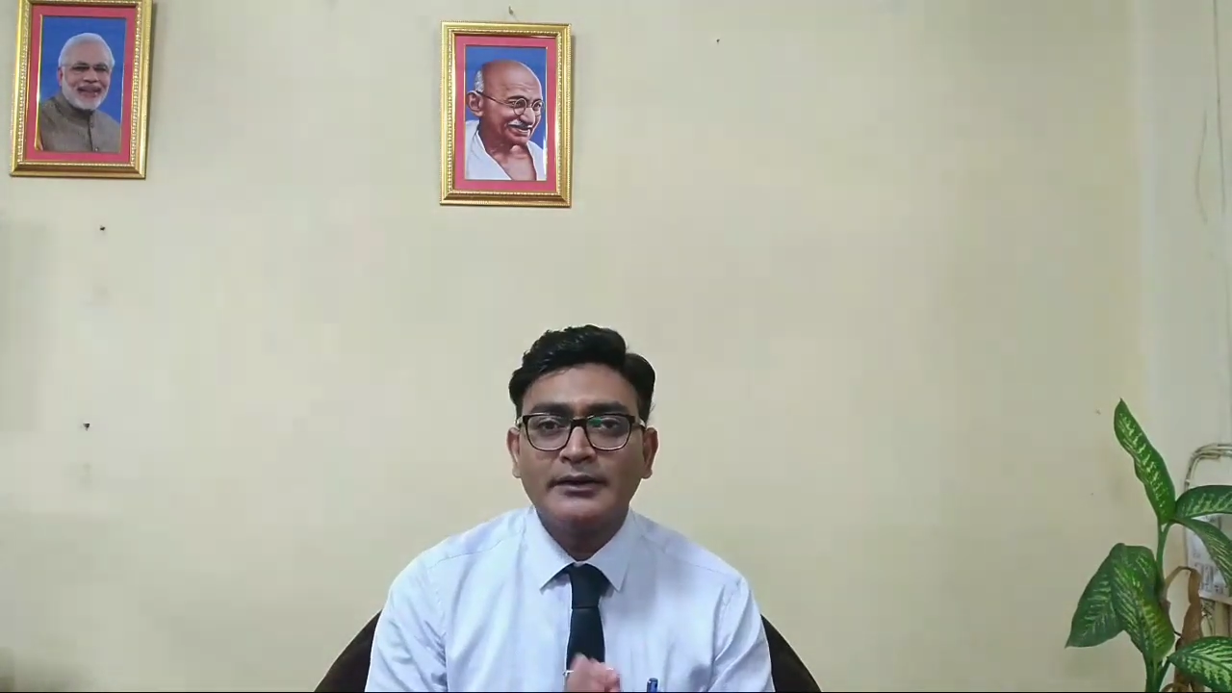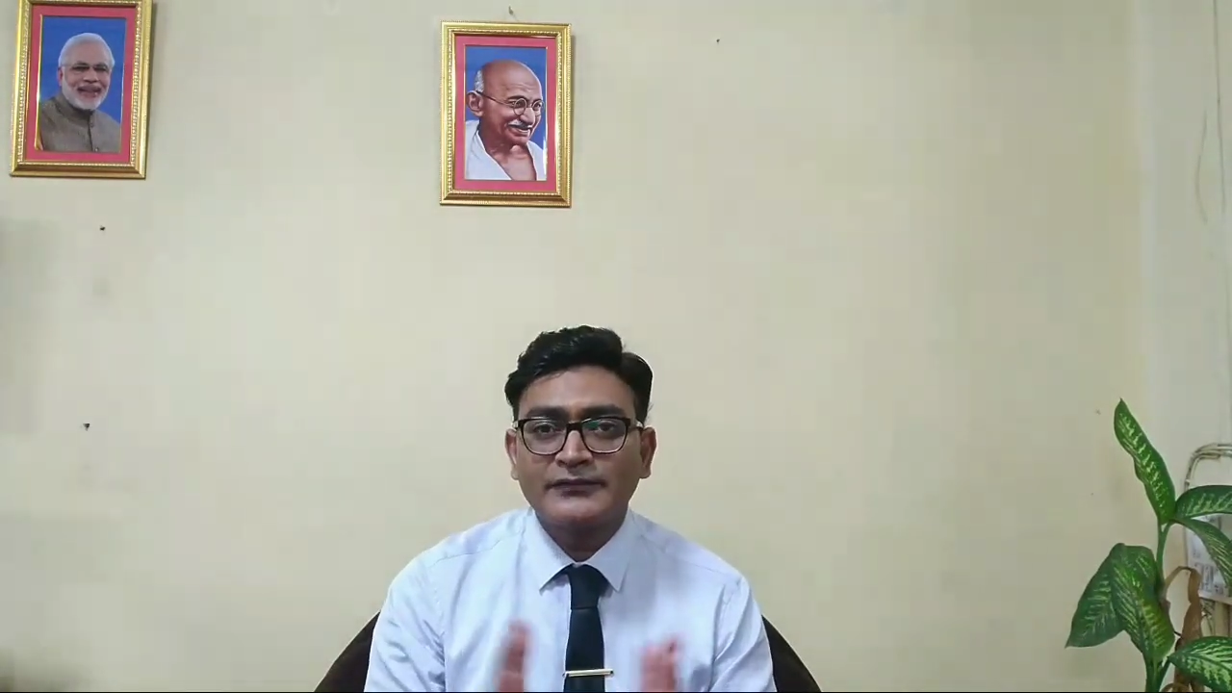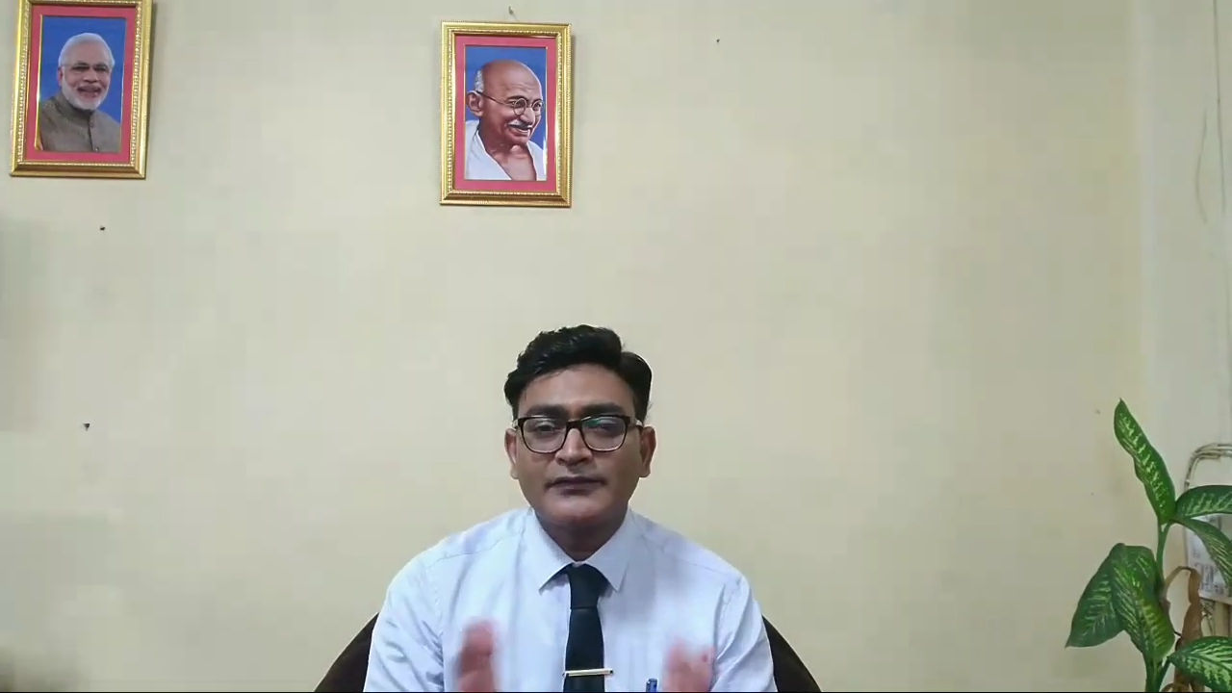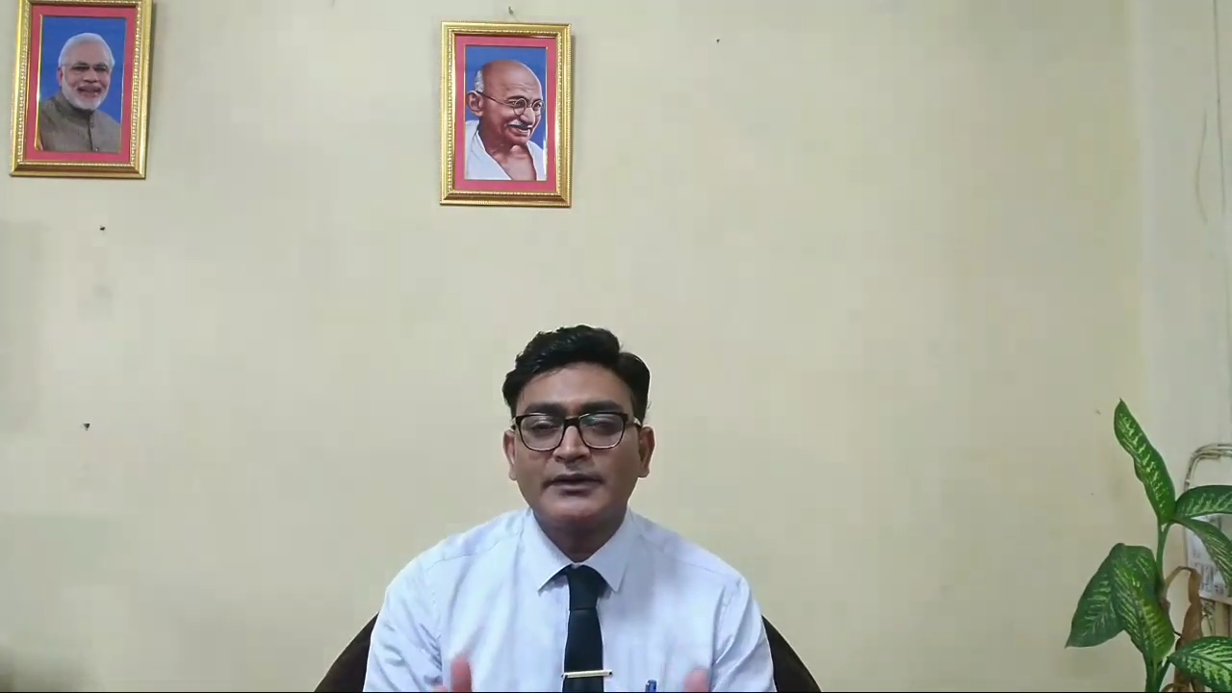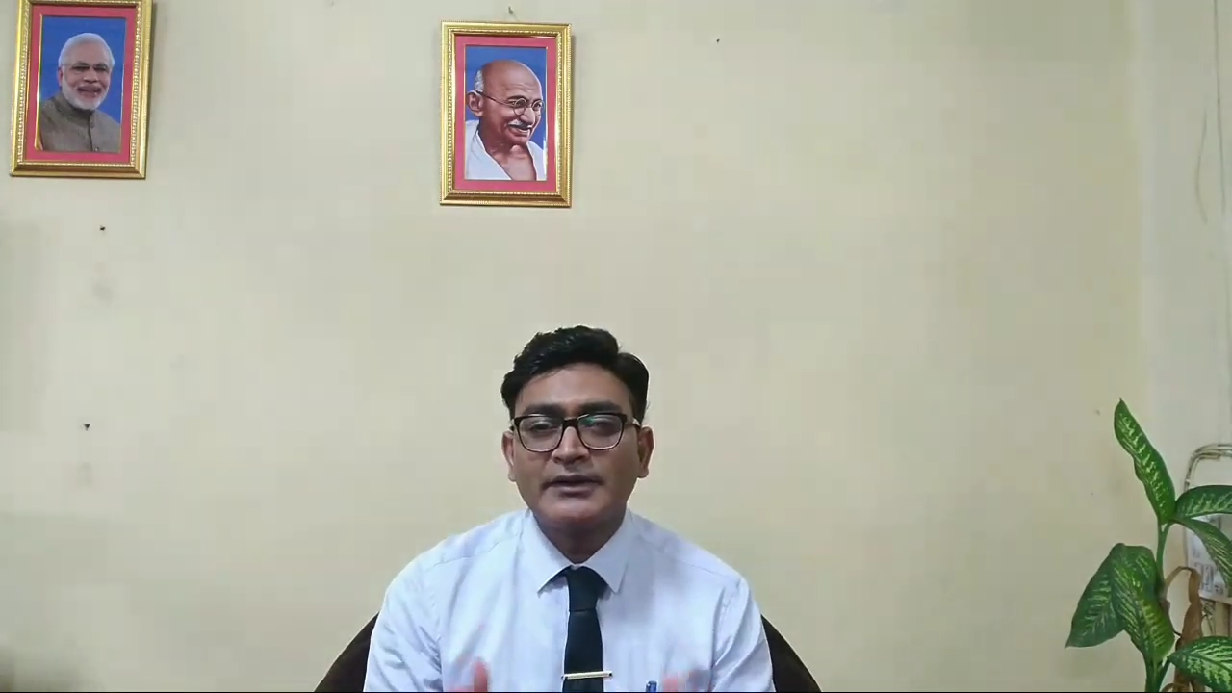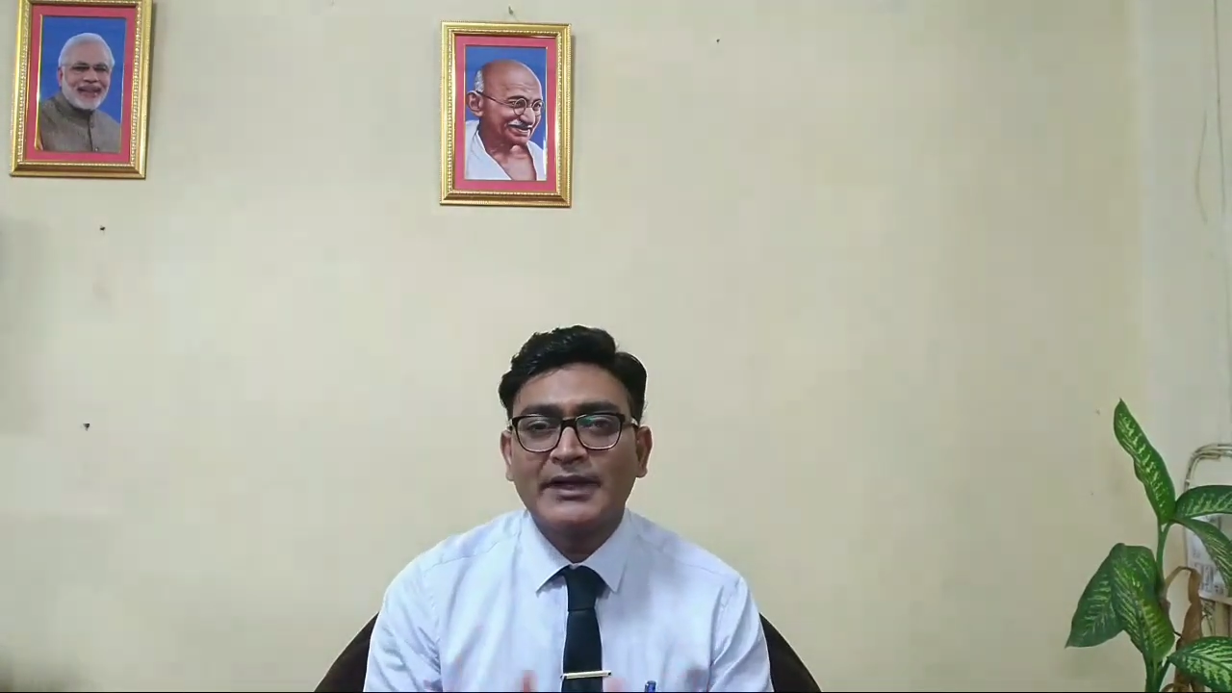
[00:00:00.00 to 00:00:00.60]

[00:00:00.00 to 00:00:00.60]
in a certain